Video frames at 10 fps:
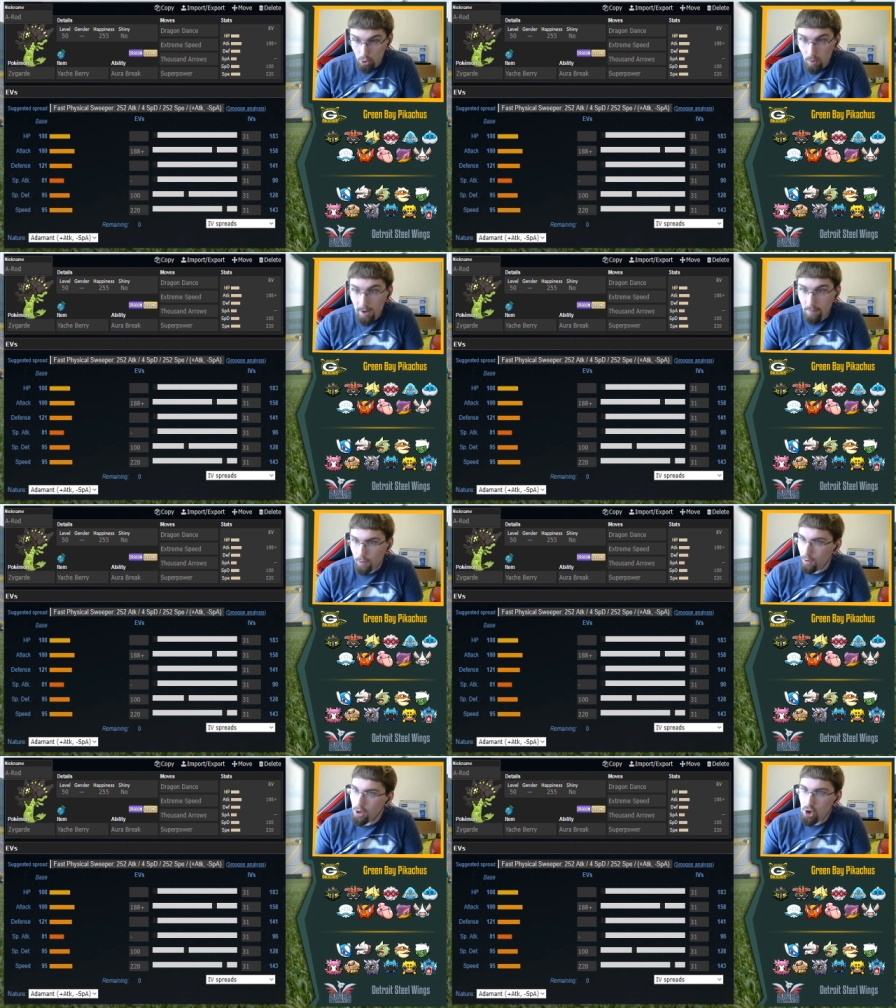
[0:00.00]
Earthquake
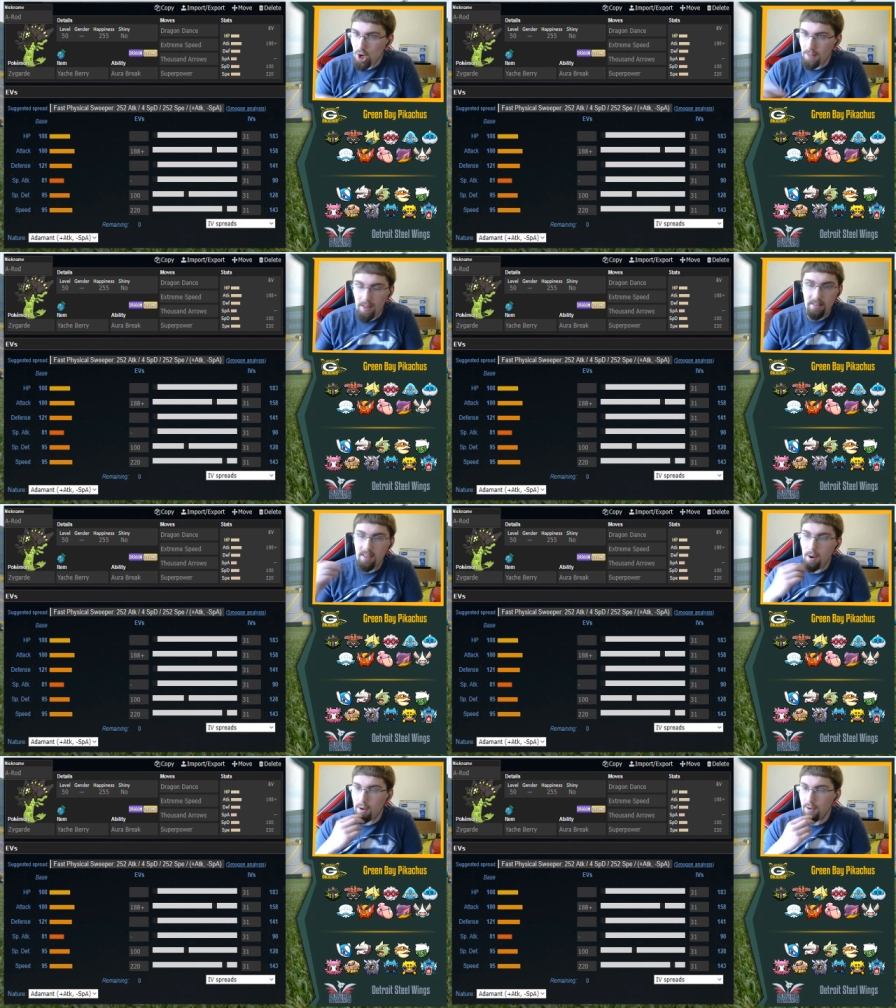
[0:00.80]
for Crunch, and then he's
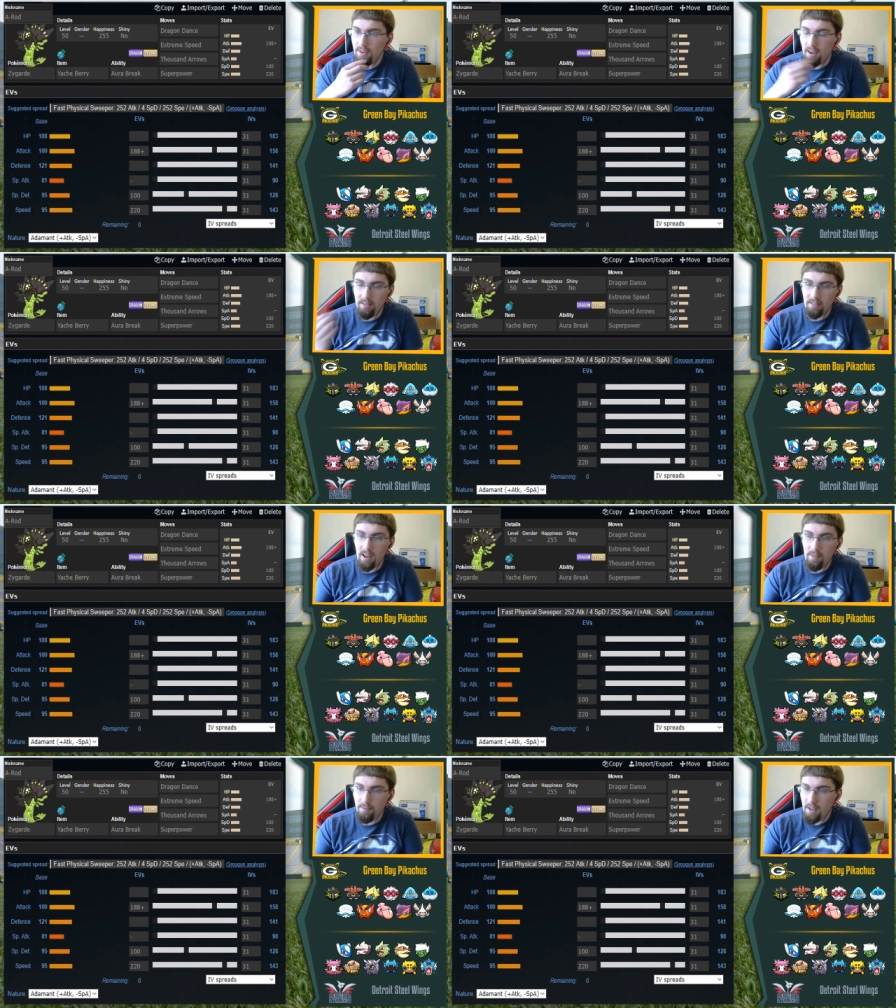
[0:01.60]
got a good set because he's
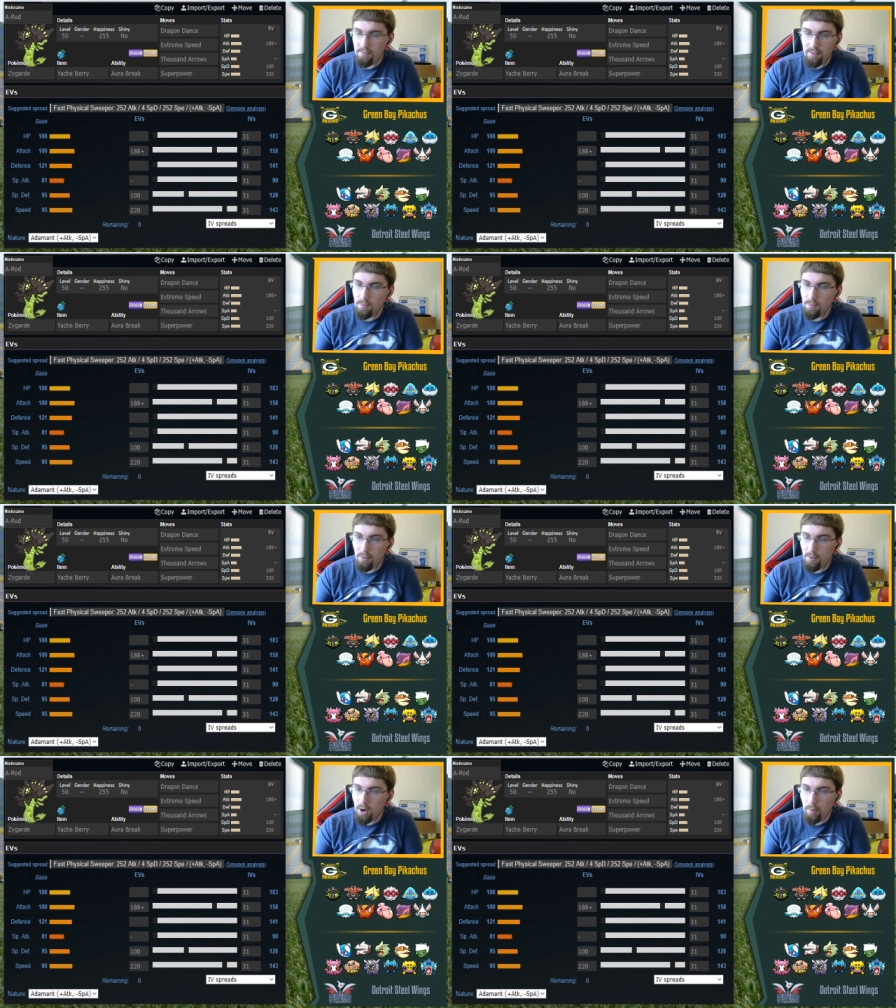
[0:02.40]
got like
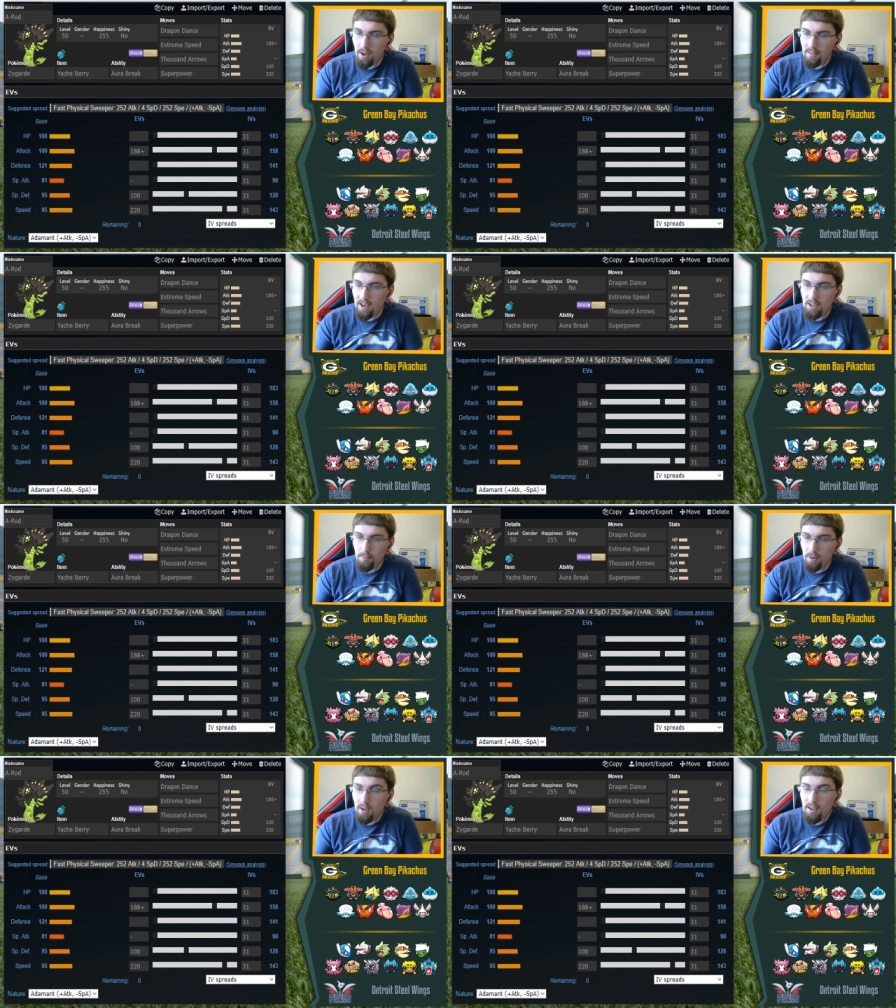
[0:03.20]
Flamethrower, Fire Blast, Ice
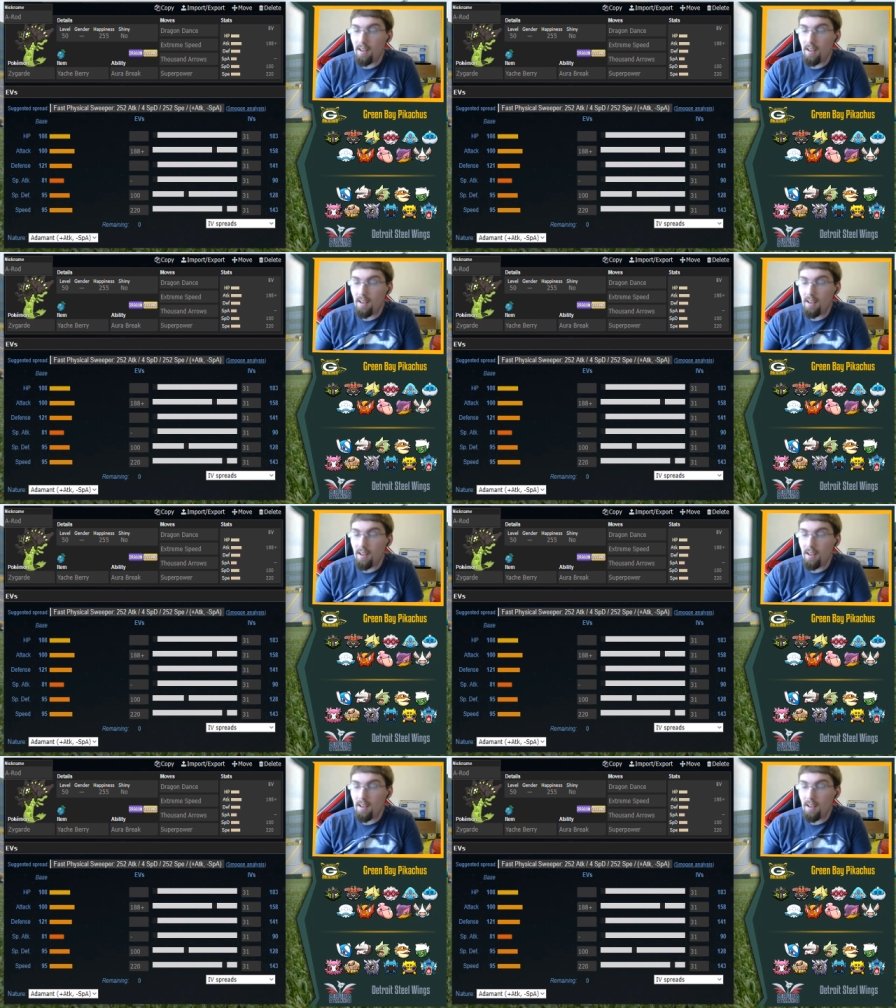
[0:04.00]
Beam.